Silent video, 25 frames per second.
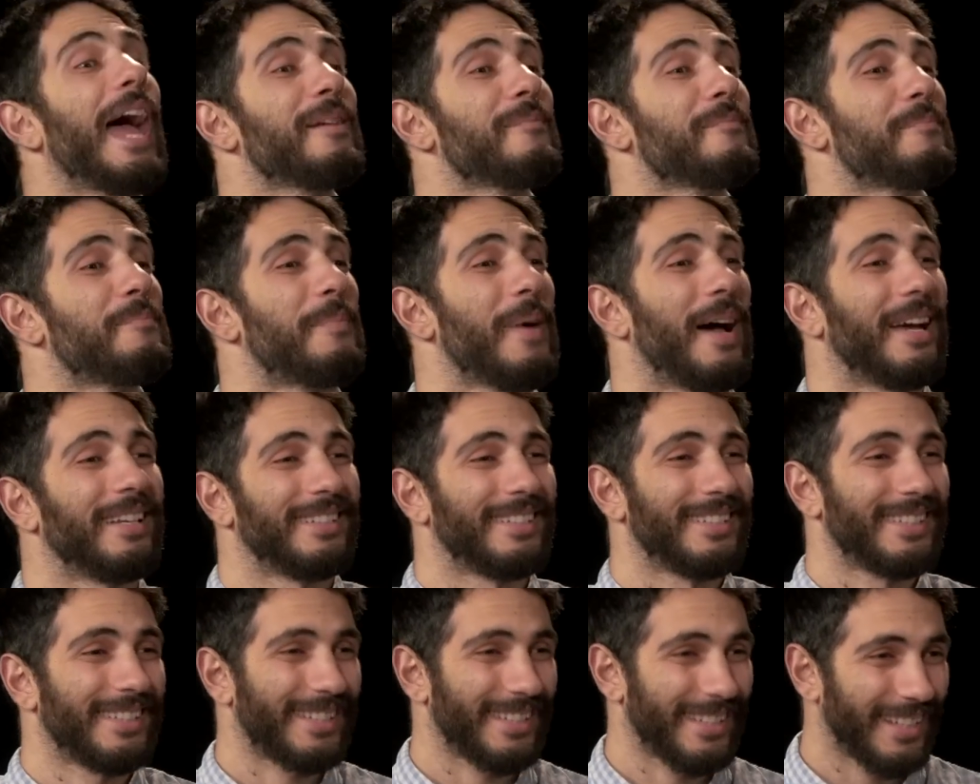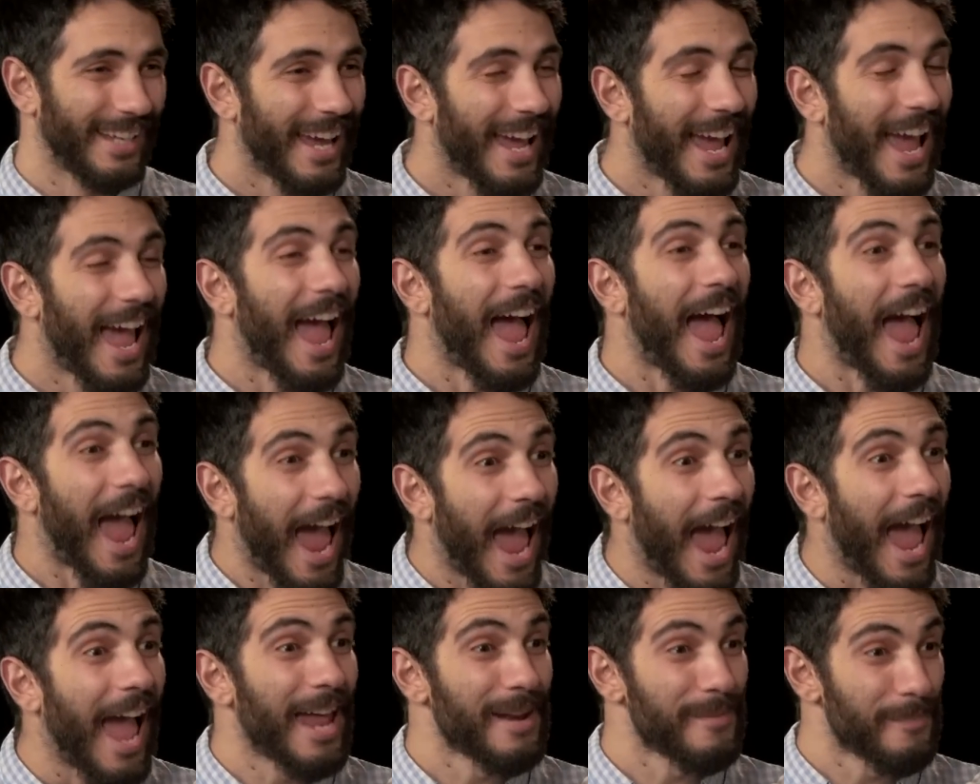At,
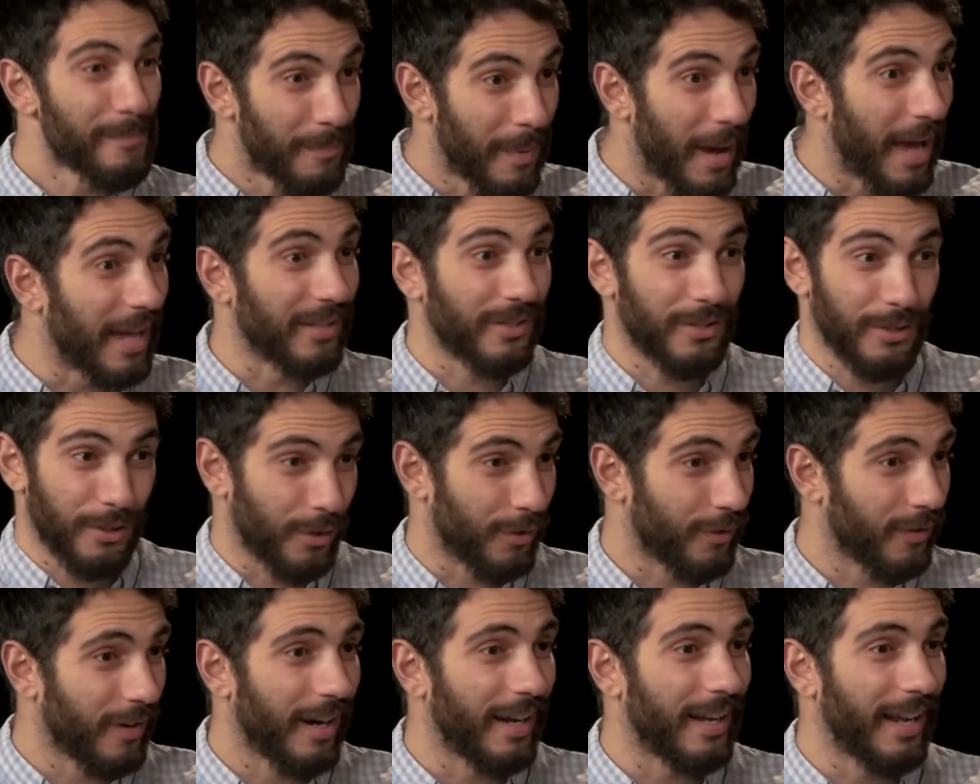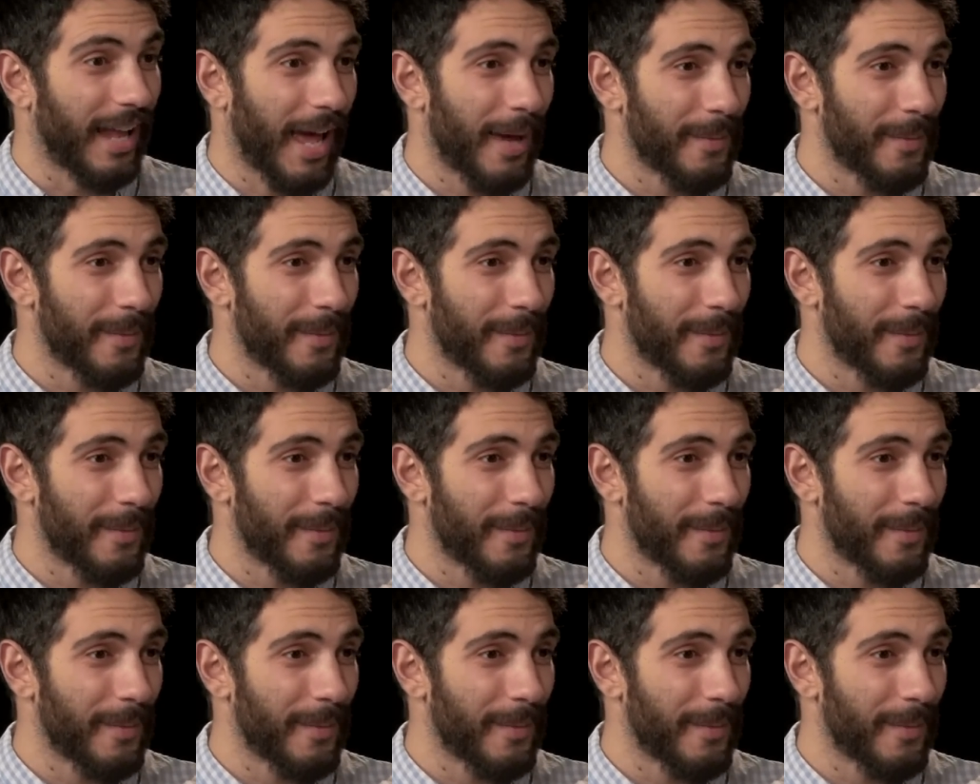at best, you're right.